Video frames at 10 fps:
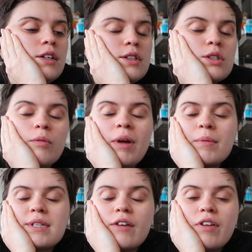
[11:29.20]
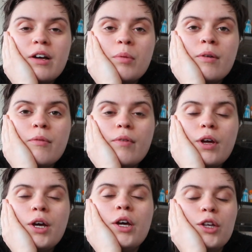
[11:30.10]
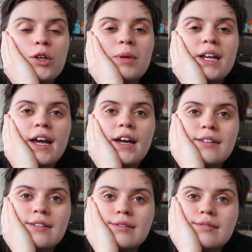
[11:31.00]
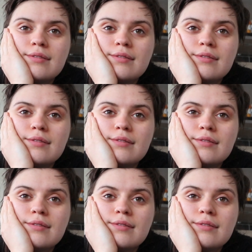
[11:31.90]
sort of make myself a little bit human again